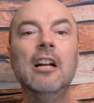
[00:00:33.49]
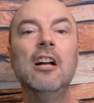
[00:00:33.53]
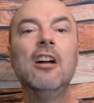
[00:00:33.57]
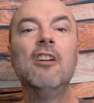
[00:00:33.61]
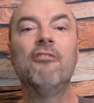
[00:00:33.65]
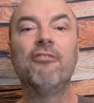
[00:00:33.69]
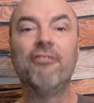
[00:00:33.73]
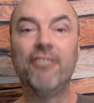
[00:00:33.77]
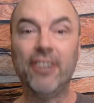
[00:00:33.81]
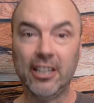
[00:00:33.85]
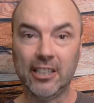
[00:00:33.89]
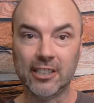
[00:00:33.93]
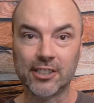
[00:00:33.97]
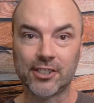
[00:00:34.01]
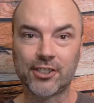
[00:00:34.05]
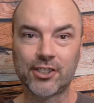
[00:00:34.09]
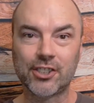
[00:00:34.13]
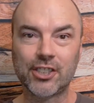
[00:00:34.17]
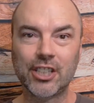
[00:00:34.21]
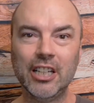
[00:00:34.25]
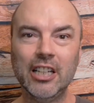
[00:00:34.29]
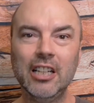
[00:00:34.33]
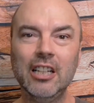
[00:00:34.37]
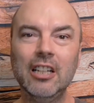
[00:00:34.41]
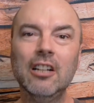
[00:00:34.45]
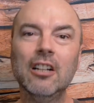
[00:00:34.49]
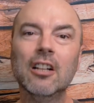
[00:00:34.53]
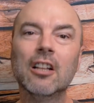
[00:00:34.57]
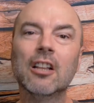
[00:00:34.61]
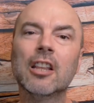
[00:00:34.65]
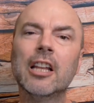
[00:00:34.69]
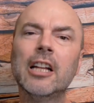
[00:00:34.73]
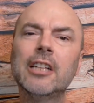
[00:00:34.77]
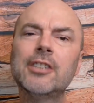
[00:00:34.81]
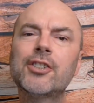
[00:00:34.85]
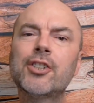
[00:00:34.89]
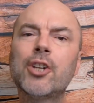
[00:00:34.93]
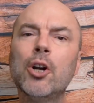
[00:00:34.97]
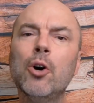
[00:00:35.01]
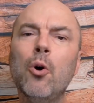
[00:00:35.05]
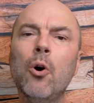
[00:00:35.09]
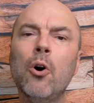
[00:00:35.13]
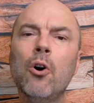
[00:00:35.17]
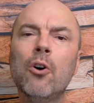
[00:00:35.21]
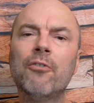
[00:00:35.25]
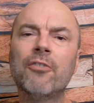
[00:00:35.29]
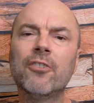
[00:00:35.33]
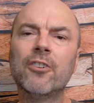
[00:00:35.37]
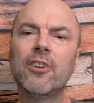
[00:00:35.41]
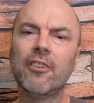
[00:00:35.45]
First, let's go
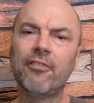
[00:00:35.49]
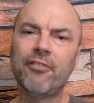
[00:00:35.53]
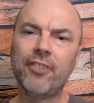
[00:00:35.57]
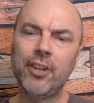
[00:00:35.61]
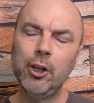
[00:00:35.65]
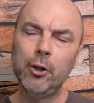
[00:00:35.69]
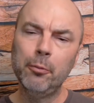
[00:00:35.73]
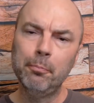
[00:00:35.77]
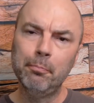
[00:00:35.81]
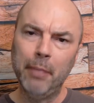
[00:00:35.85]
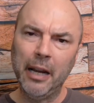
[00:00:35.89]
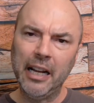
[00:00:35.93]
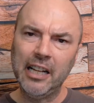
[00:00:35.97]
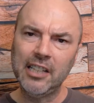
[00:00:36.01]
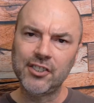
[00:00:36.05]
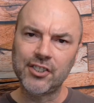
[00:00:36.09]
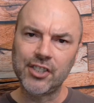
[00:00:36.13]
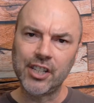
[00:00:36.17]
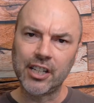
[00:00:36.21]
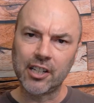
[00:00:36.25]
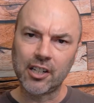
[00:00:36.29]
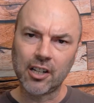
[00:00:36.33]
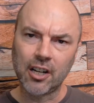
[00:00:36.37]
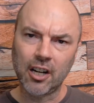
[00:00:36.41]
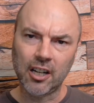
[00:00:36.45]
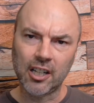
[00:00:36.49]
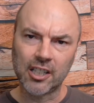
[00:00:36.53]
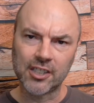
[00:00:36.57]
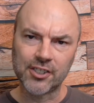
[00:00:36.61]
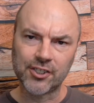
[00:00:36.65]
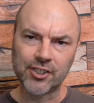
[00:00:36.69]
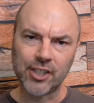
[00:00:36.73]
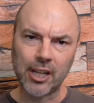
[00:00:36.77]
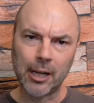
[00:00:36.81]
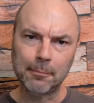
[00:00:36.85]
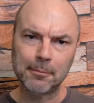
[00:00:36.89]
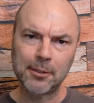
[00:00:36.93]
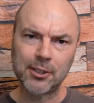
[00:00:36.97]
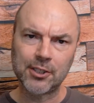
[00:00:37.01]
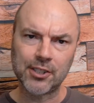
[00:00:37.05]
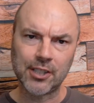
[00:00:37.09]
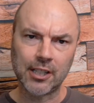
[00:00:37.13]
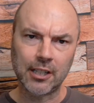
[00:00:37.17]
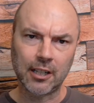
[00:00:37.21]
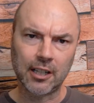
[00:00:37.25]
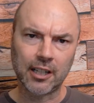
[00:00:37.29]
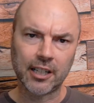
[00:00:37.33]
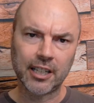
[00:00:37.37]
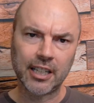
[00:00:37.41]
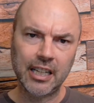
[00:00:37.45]
over a few basic concepts that
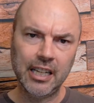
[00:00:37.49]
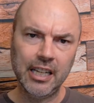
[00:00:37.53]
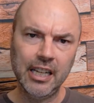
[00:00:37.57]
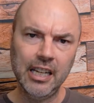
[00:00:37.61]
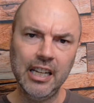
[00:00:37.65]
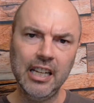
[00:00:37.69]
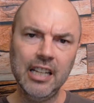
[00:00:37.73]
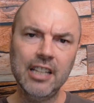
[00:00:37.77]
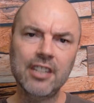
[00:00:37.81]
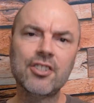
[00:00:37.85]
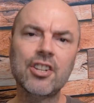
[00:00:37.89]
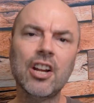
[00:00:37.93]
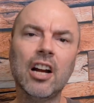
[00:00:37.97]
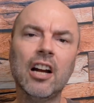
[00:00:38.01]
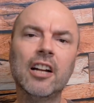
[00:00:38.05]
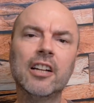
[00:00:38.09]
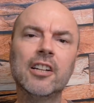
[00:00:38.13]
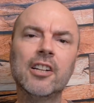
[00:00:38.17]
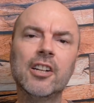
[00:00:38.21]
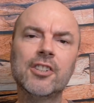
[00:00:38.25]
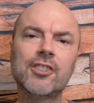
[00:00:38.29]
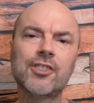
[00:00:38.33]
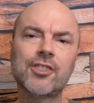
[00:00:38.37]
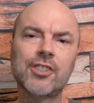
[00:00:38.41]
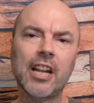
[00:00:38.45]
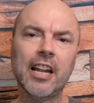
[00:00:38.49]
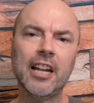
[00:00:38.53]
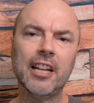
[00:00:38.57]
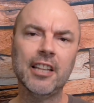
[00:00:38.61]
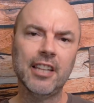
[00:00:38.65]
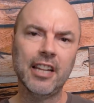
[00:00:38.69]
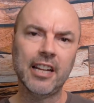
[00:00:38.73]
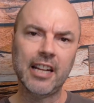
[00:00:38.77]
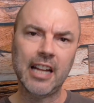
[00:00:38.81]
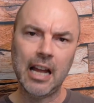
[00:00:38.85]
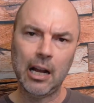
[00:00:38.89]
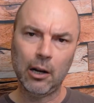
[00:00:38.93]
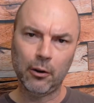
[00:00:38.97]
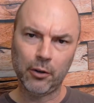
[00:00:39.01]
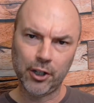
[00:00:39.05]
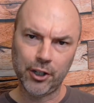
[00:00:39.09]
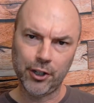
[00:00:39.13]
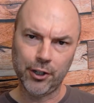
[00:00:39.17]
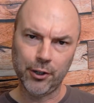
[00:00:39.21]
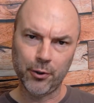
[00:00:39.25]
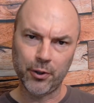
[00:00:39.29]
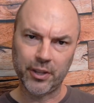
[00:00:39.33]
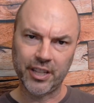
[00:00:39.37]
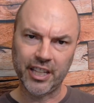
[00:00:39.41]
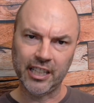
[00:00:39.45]
are key to understanding how to
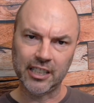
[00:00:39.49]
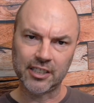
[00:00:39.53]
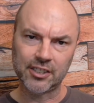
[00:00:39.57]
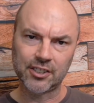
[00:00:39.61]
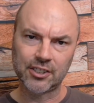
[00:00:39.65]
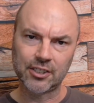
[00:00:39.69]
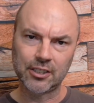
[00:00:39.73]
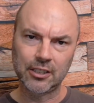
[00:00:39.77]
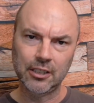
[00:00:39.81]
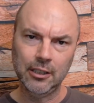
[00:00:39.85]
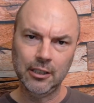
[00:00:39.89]
do this.